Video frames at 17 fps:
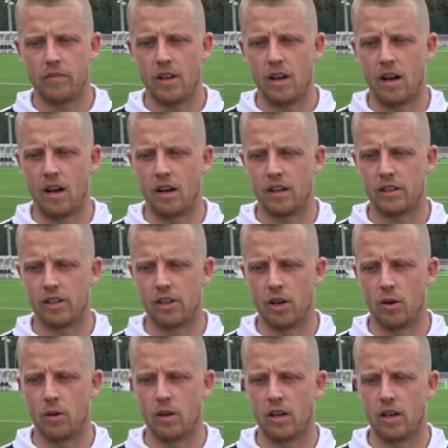No, you
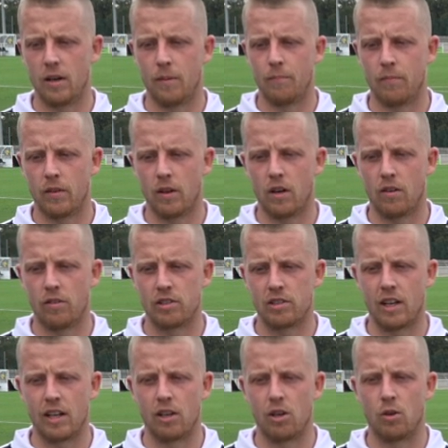know,
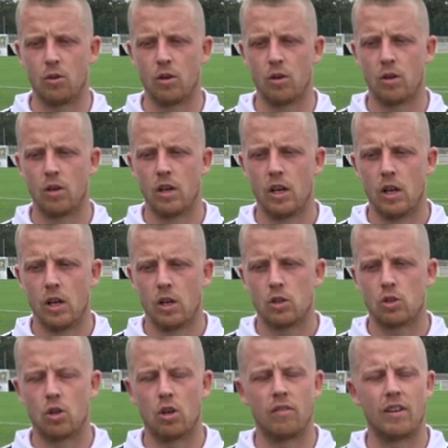obviously I know
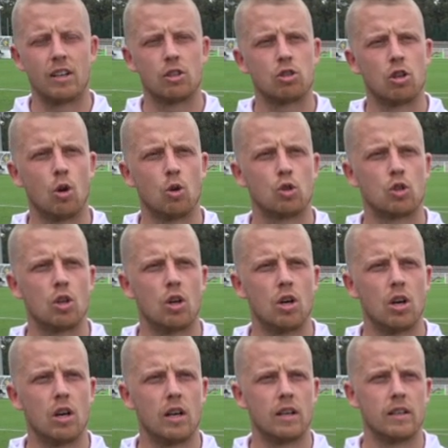sort of had a slow
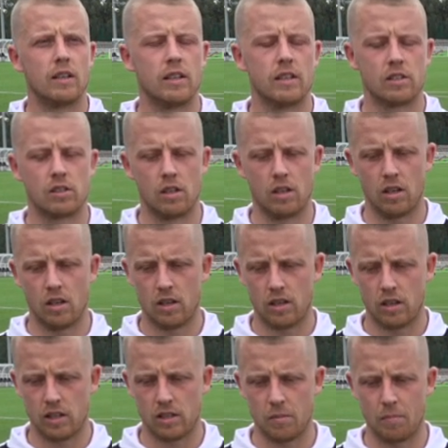start and it's
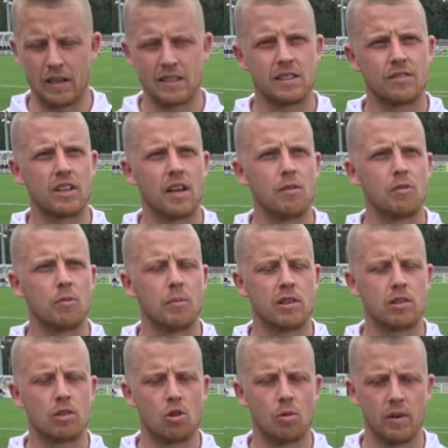a massive game for
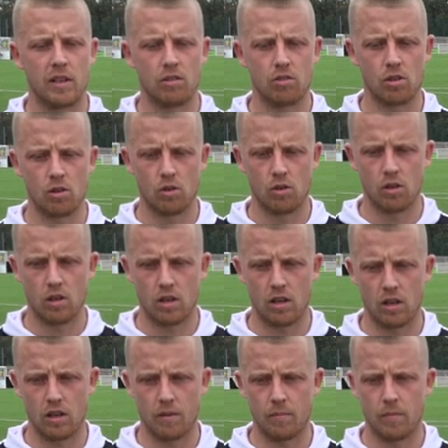me to come into.
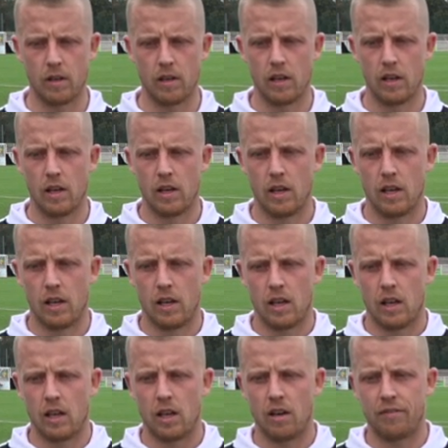
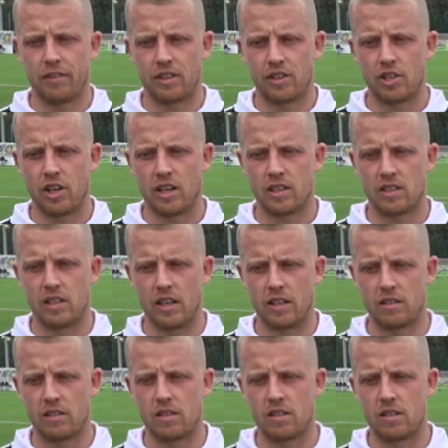I think Chet
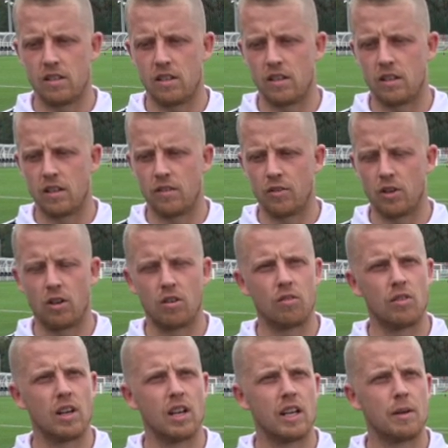said they've
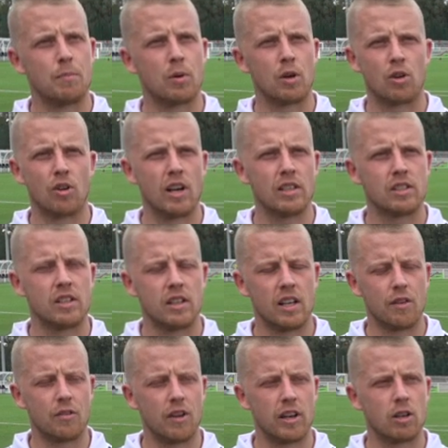not really progressed in
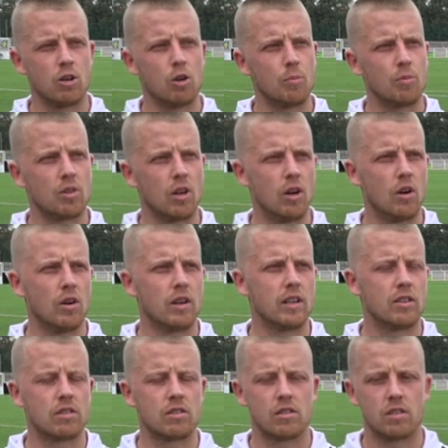the FA Cup, so
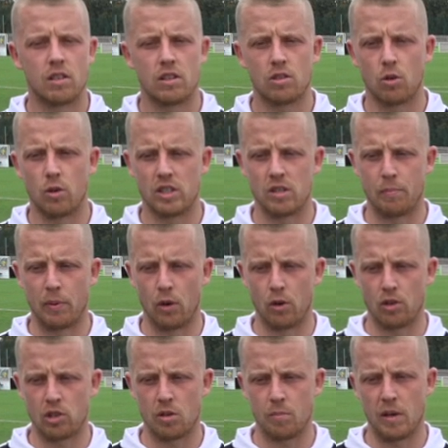it's always a
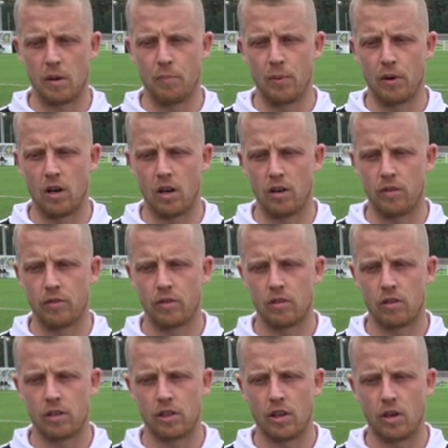bonus to be a part
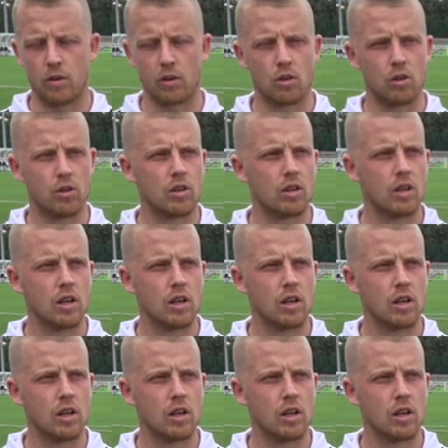of, you know, a good,